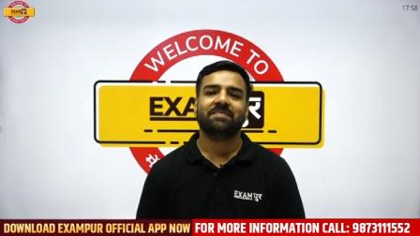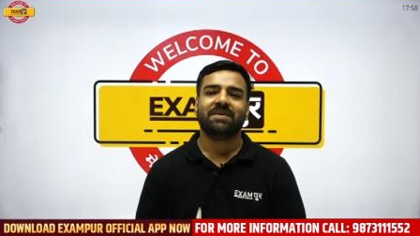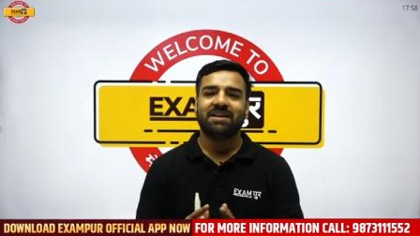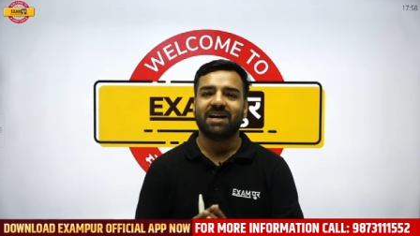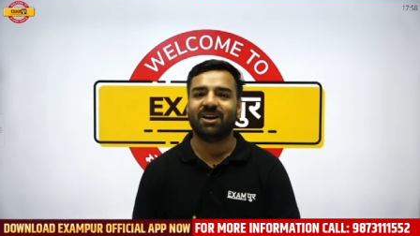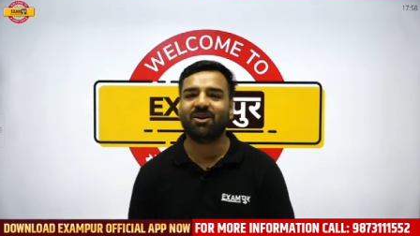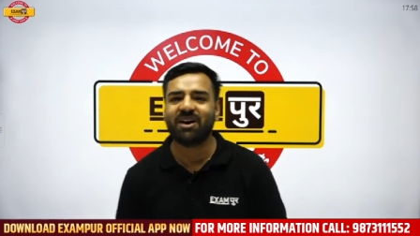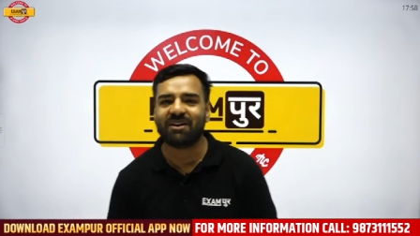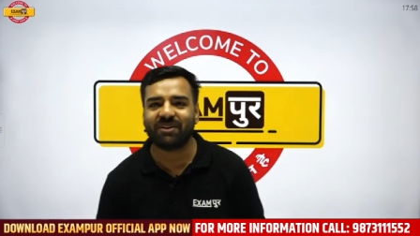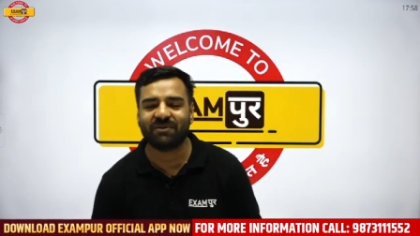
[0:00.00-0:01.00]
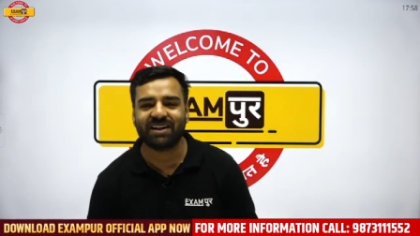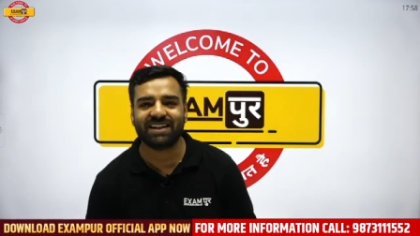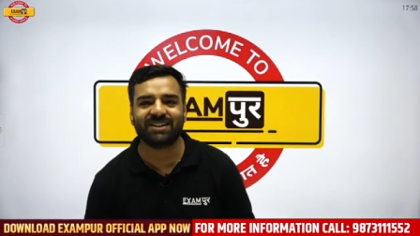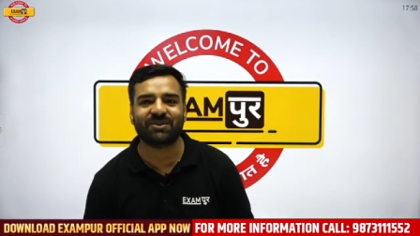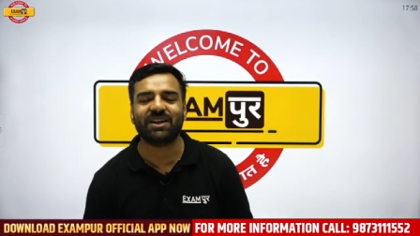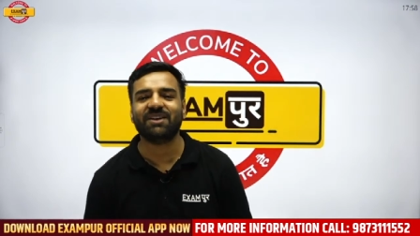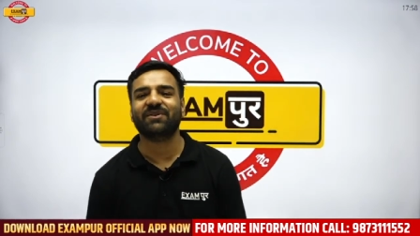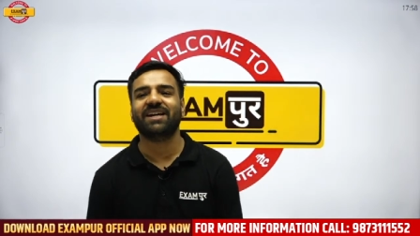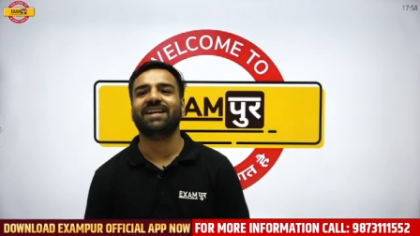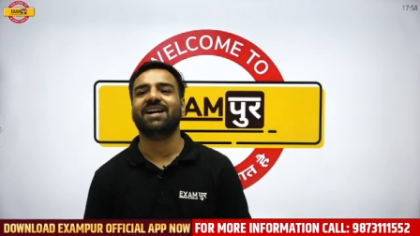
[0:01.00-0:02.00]
Done. Hello
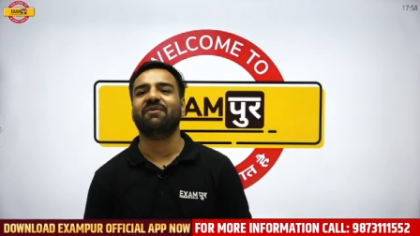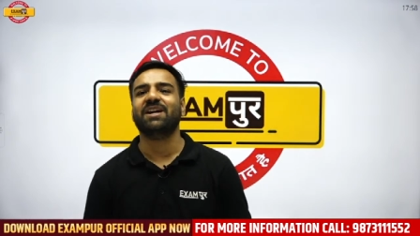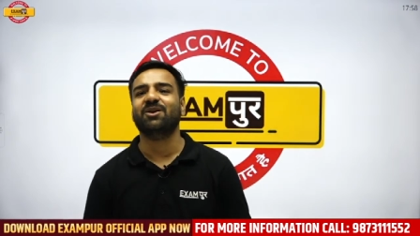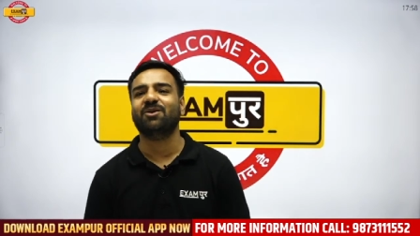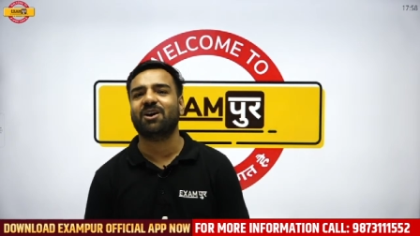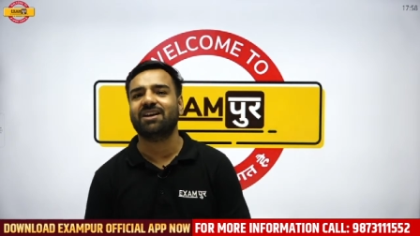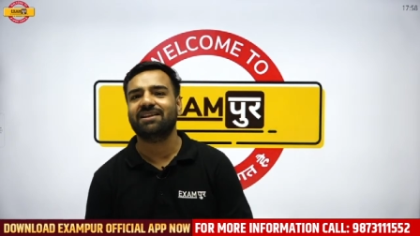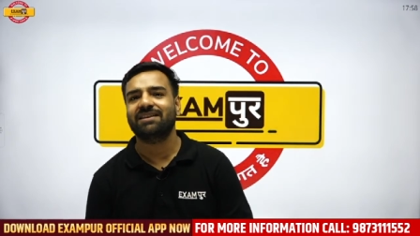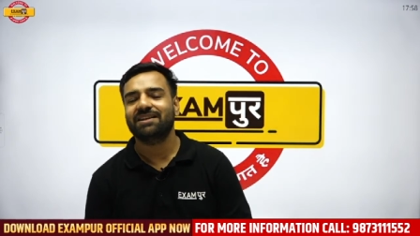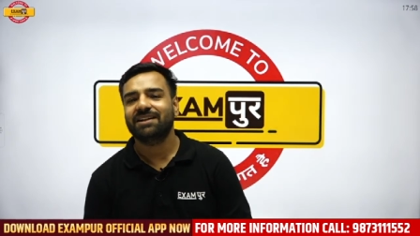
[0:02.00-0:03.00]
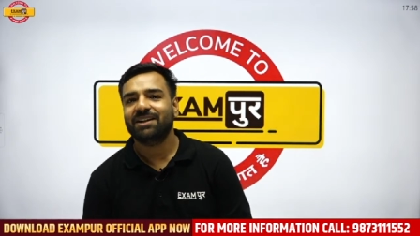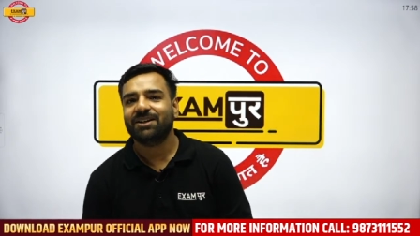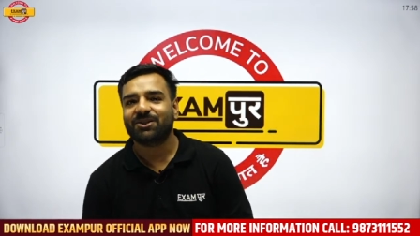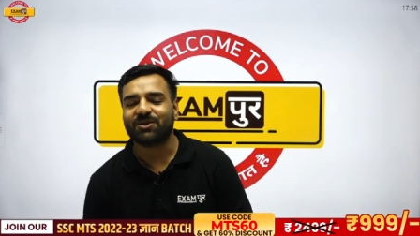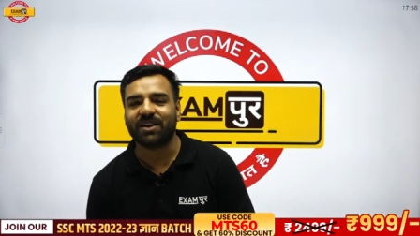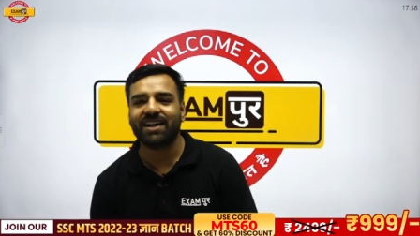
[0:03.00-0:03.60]
everyone, good evening, how are you all?